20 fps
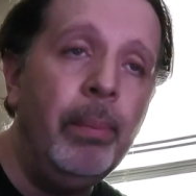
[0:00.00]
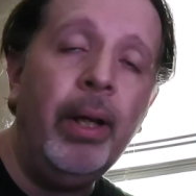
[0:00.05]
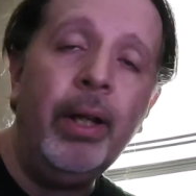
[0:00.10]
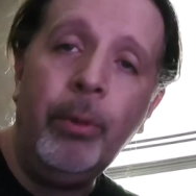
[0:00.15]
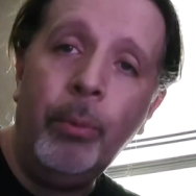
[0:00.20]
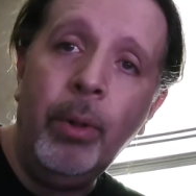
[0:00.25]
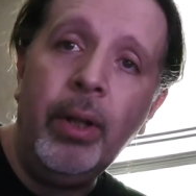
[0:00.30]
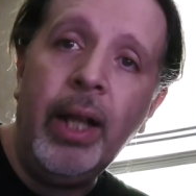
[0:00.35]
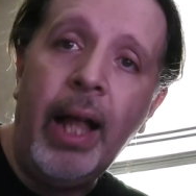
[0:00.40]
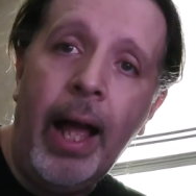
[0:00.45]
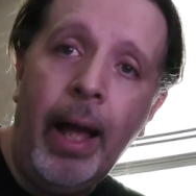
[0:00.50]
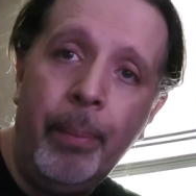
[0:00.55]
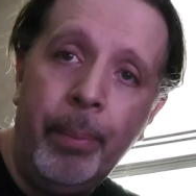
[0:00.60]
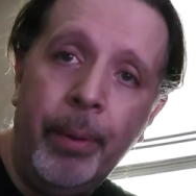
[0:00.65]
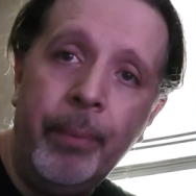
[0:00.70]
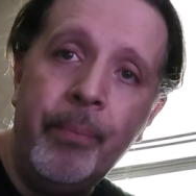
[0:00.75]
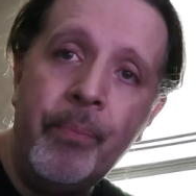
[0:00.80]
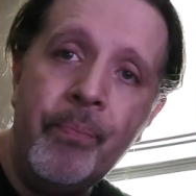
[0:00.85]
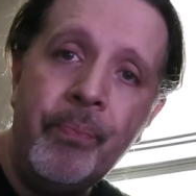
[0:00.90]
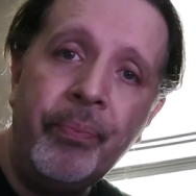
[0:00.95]
but it will
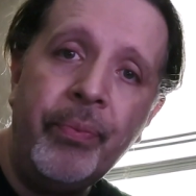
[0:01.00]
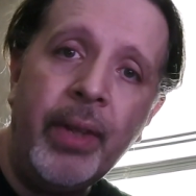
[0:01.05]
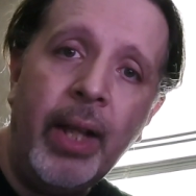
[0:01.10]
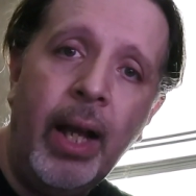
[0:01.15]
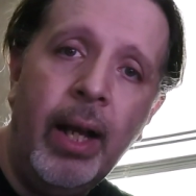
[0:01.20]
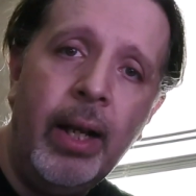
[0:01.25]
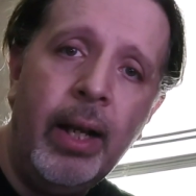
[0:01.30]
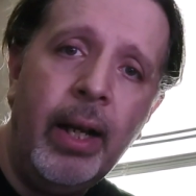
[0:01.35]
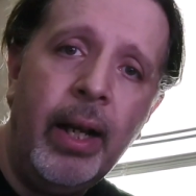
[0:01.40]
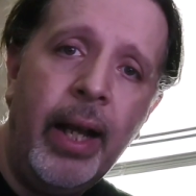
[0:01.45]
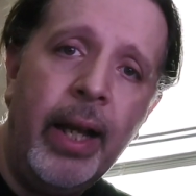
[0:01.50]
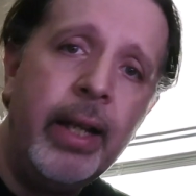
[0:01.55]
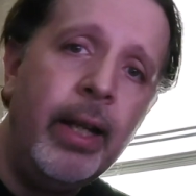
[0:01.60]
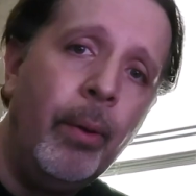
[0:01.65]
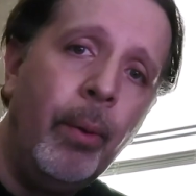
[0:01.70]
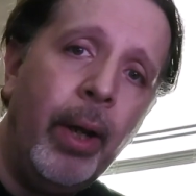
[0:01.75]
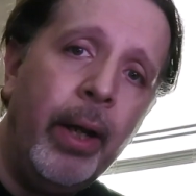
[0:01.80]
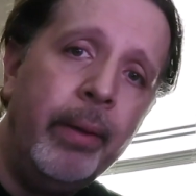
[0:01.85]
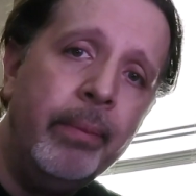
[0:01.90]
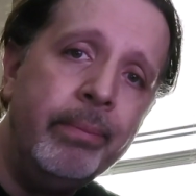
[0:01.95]
happen.
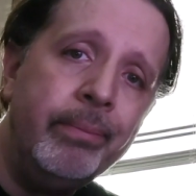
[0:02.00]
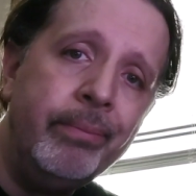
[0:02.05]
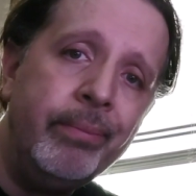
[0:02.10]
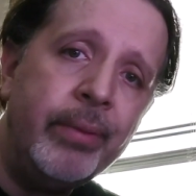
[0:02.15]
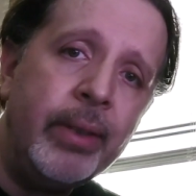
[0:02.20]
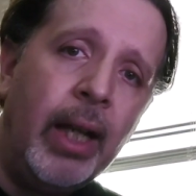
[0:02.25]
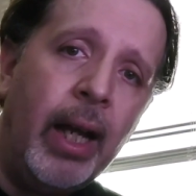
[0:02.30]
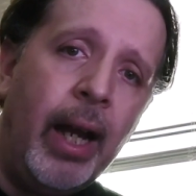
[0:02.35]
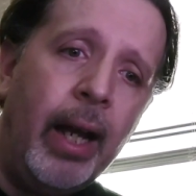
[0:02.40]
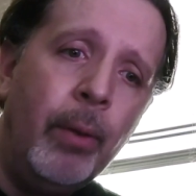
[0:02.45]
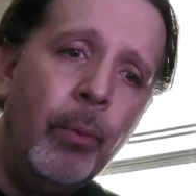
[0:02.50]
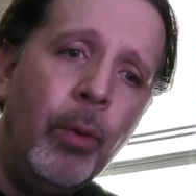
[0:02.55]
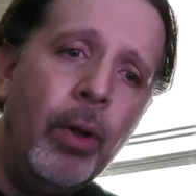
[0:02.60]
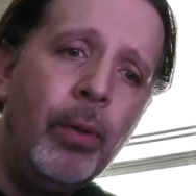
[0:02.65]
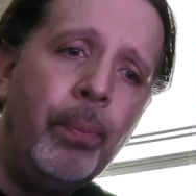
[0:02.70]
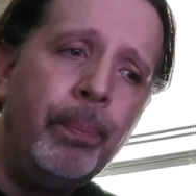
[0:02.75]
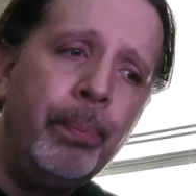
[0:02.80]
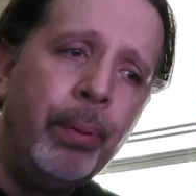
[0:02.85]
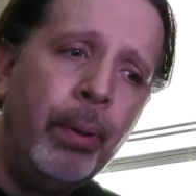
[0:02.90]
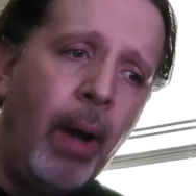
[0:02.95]
Anyway, I
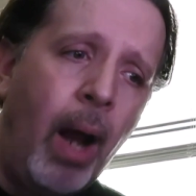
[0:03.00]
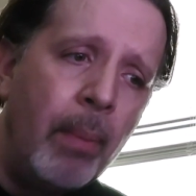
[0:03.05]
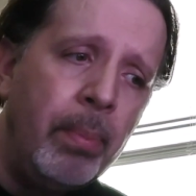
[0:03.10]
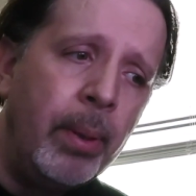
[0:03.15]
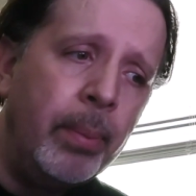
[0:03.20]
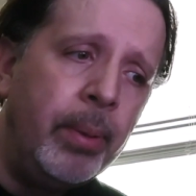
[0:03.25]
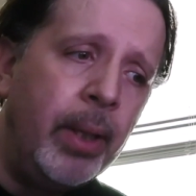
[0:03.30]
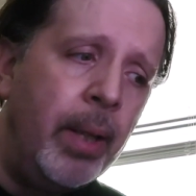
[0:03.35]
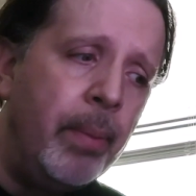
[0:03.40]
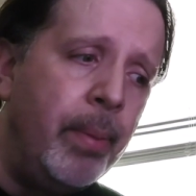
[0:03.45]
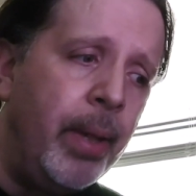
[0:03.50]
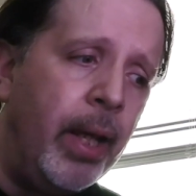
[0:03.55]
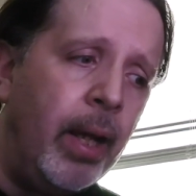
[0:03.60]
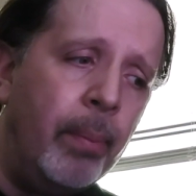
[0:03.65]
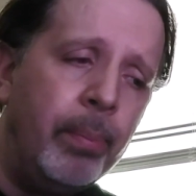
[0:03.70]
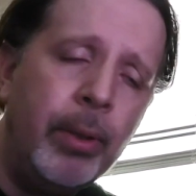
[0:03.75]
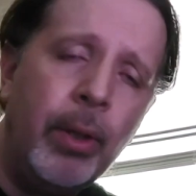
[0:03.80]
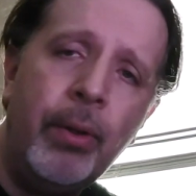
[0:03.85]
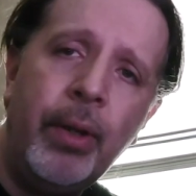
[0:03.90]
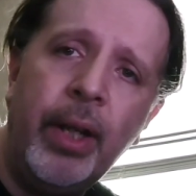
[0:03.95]
will probably be
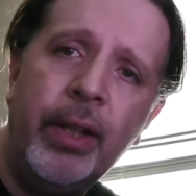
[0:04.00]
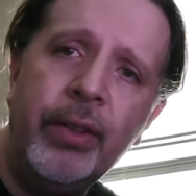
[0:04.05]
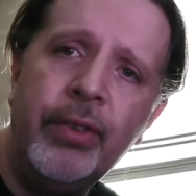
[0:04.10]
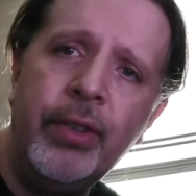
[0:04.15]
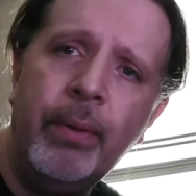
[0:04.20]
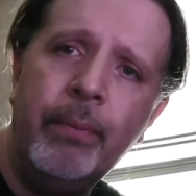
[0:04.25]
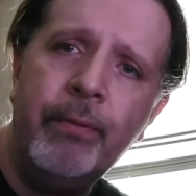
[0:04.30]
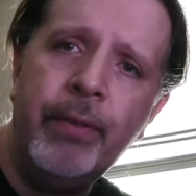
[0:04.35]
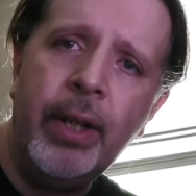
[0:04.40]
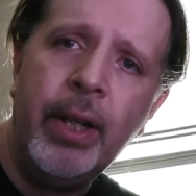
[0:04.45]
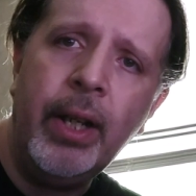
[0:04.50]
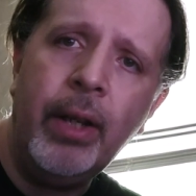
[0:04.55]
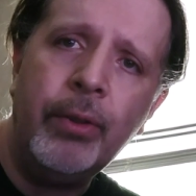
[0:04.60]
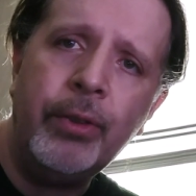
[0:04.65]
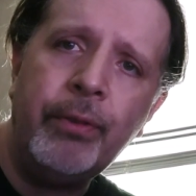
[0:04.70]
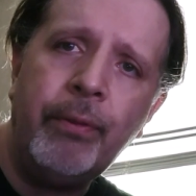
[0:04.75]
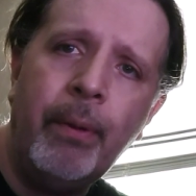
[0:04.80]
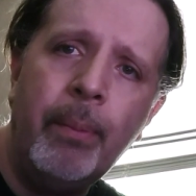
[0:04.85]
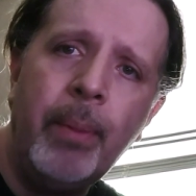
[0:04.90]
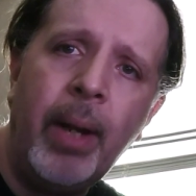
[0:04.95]
uploading some
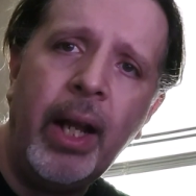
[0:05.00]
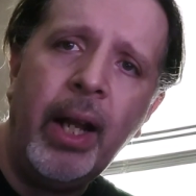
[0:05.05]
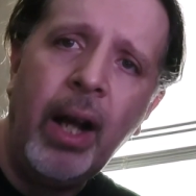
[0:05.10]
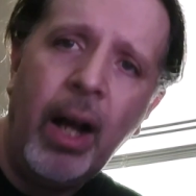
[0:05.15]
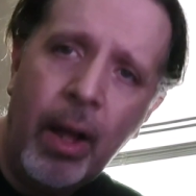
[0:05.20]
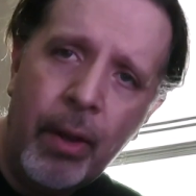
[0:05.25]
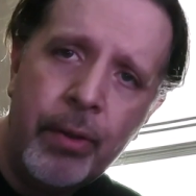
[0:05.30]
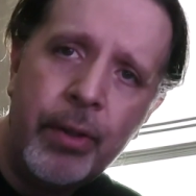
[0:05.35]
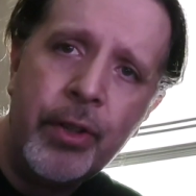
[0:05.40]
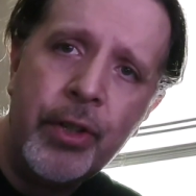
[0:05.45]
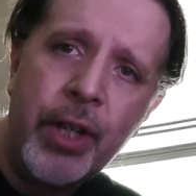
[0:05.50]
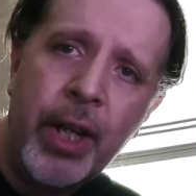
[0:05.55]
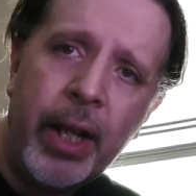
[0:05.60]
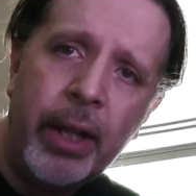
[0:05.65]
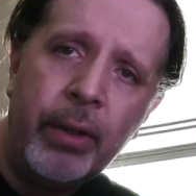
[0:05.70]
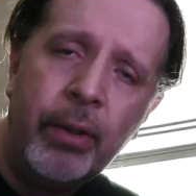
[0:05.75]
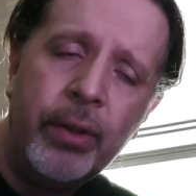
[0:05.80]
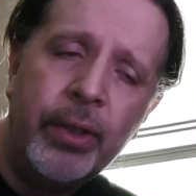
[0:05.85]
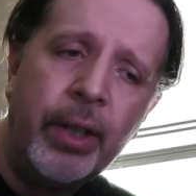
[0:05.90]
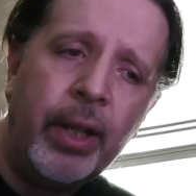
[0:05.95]
videos from my other
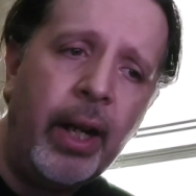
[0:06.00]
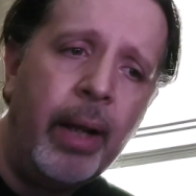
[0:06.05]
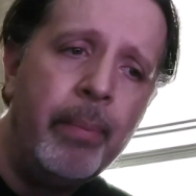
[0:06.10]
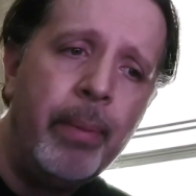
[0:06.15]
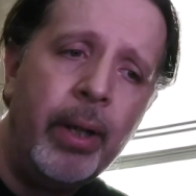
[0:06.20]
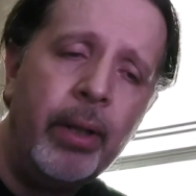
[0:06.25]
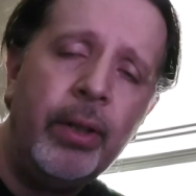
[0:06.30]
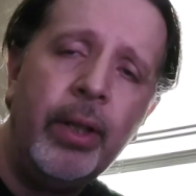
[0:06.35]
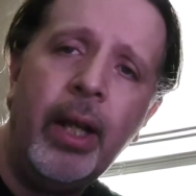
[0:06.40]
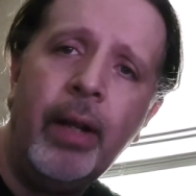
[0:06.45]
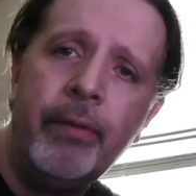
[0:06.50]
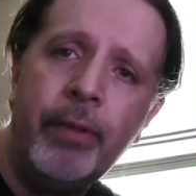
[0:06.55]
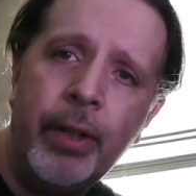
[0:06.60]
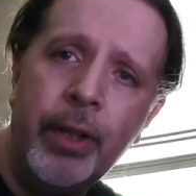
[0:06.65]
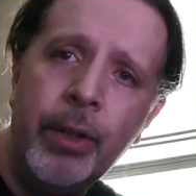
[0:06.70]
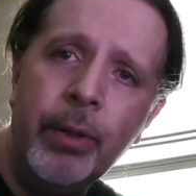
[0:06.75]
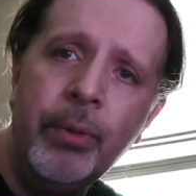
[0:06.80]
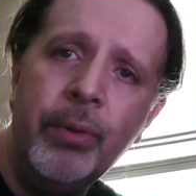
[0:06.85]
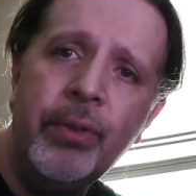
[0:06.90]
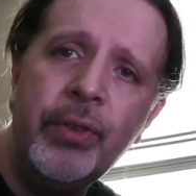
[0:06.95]
channel that I barely ever
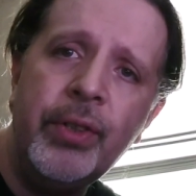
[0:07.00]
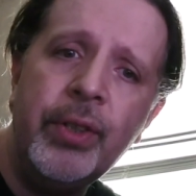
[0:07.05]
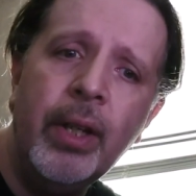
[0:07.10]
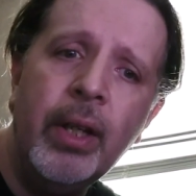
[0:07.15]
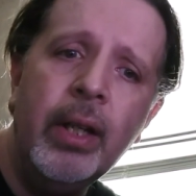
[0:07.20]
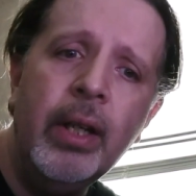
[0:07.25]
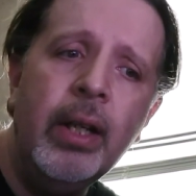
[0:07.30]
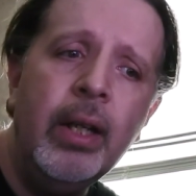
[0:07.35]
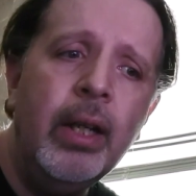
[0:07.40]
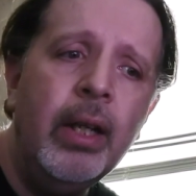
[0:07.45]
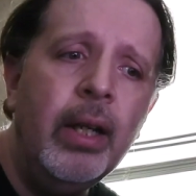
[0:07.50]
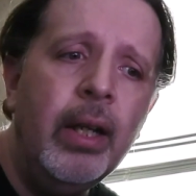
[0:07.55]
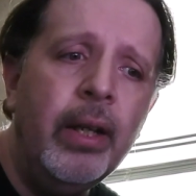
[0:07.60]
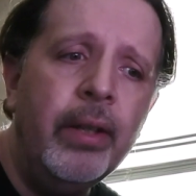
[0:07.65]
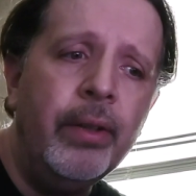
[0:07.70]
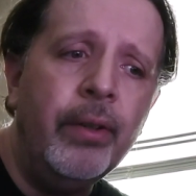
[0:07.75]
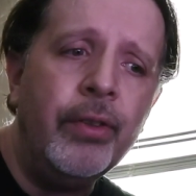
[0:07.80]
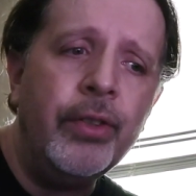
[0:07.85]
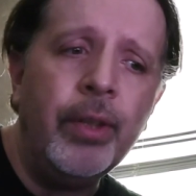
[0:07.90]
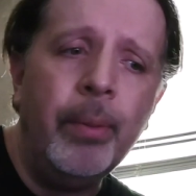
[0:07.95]
use.
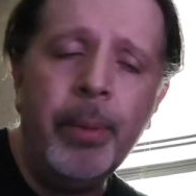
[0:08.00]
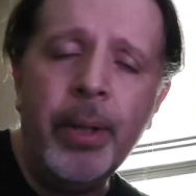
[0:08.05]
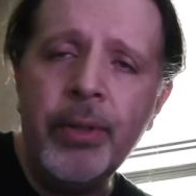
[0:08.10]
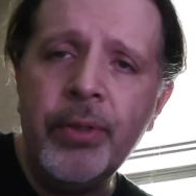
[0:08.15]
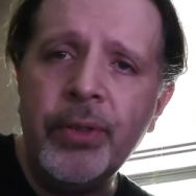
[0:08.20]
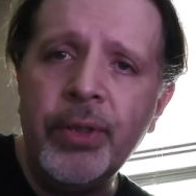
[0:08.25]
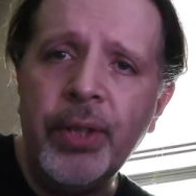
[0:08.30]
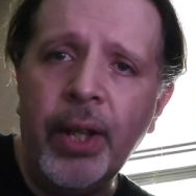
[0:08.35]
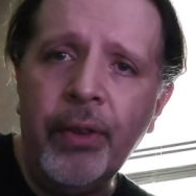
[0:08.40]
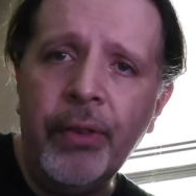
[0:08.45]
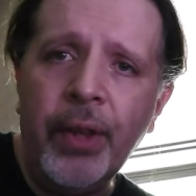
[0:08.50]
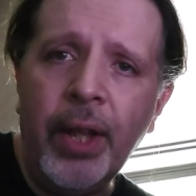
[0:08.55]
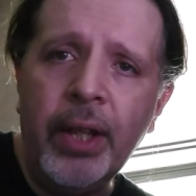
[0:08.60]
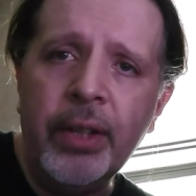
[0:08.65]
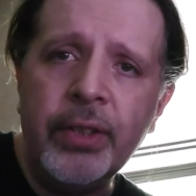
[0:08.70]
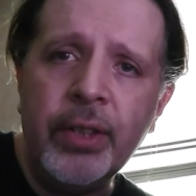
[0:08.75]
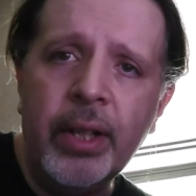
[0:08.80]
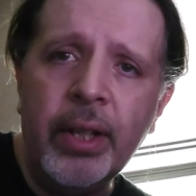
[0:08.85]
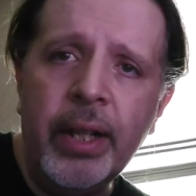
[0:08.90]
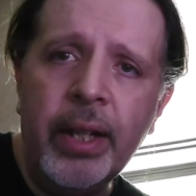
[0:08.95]
There's some interesting
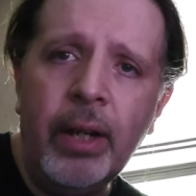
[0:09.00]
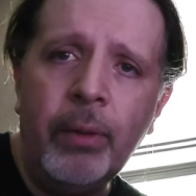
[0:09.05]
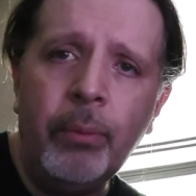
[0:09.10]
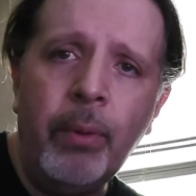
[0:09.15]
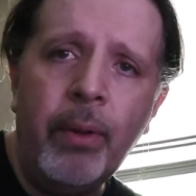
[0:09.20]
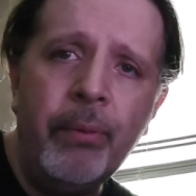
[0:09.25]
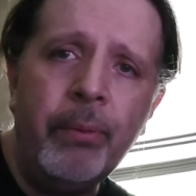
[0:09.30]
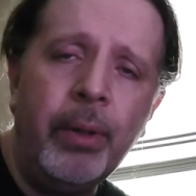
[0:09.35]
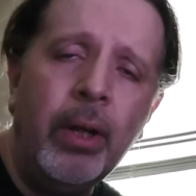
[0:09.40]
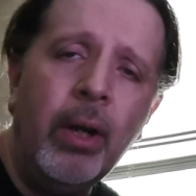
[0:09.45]
things in there with